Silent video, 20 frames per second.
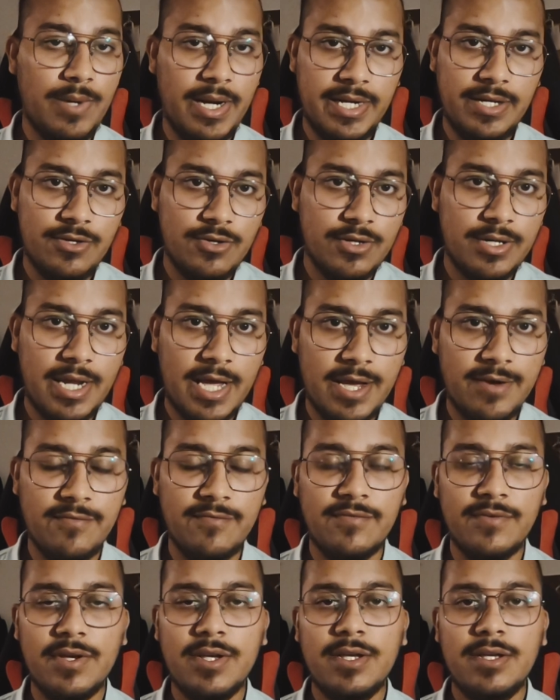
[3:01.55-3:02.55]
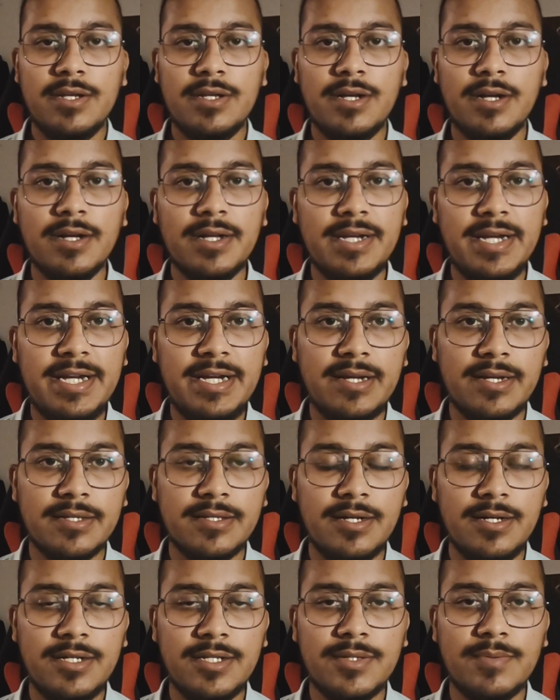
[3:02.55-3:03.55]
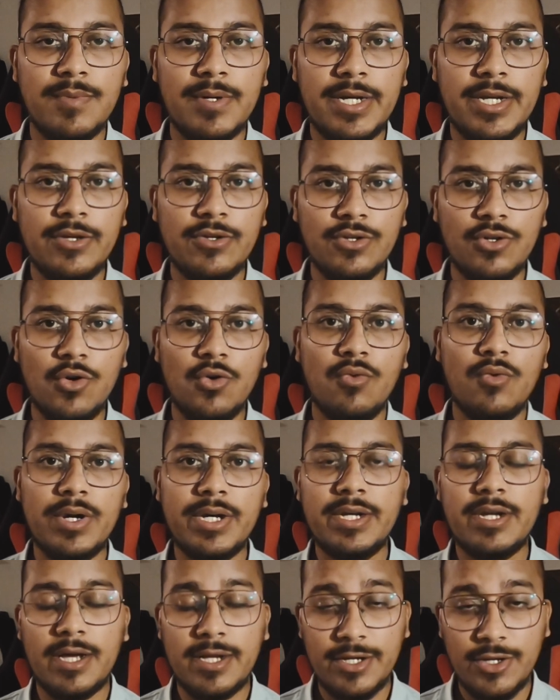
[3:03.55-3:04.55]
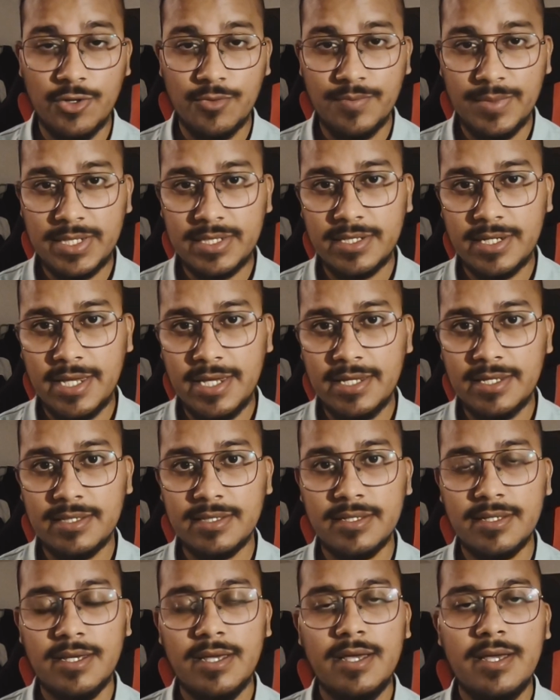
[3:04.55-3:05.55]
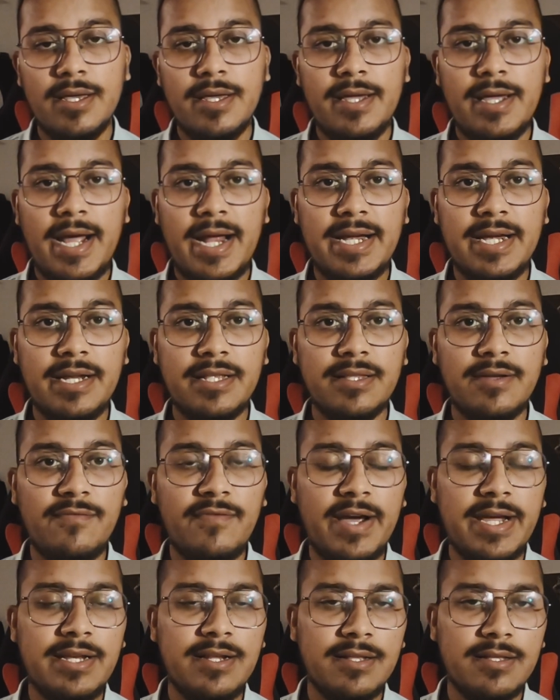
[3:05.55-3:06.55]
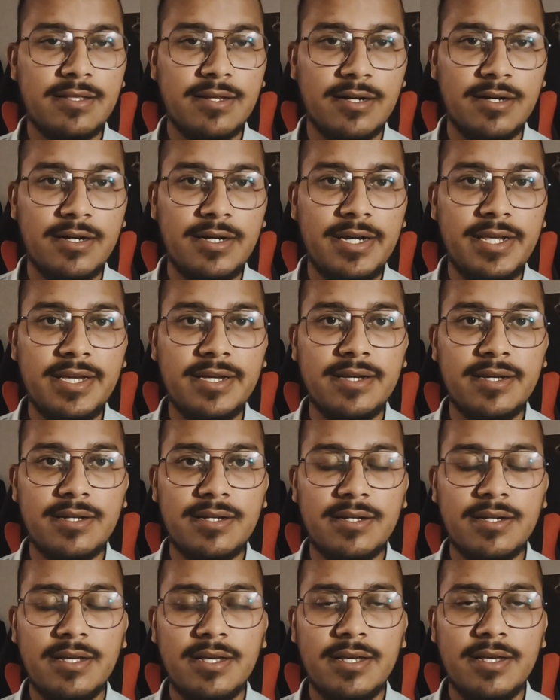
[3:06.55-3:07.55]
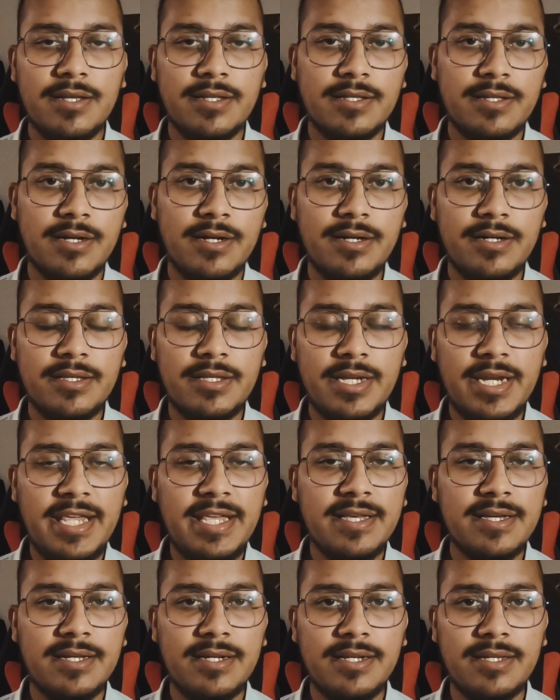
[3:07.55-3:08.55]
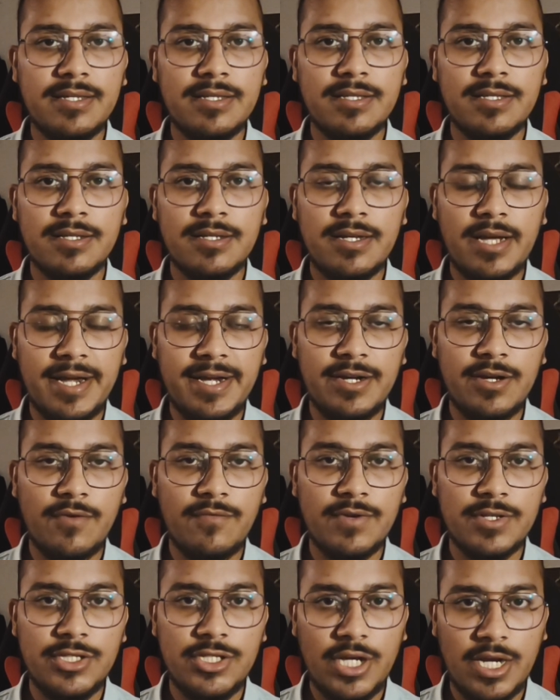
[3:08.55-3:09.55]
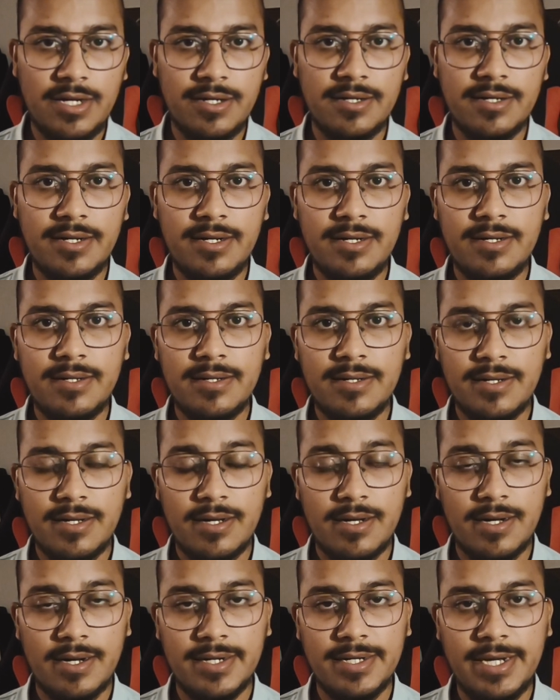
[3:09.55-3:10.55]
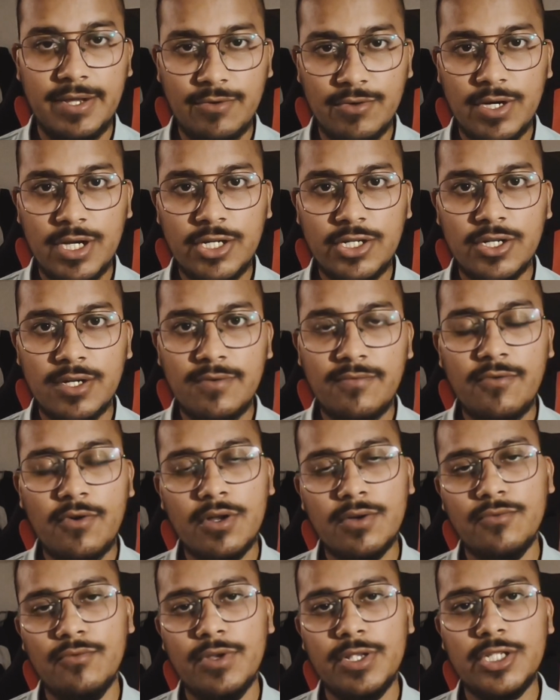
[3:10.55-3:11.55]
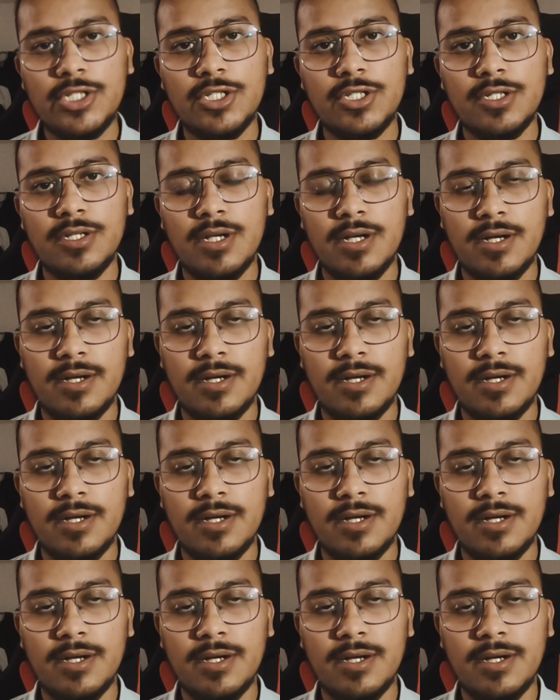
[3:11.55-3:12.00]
might not have concrete results, but you know what are your mistakes. And in the final third year, 3 years is kind of a general duration for which